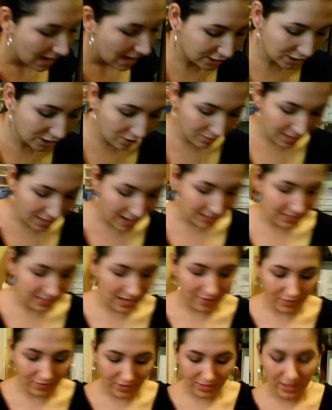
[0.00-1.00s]
So that's
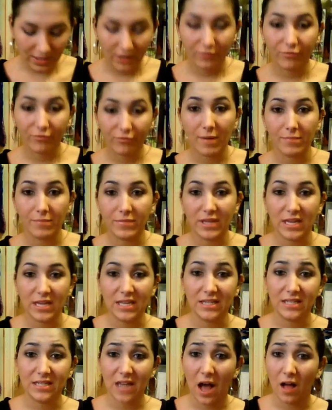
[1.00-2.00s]
everything from
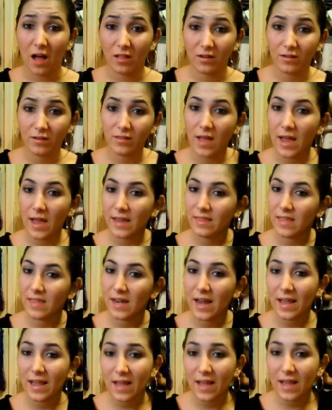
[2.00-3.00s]
the dollar line
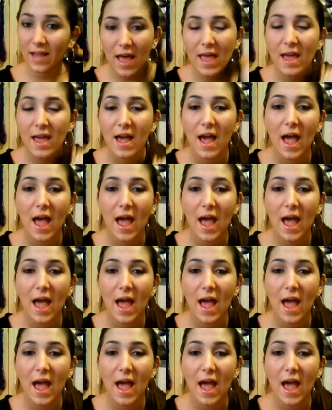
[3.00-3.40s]
that I got.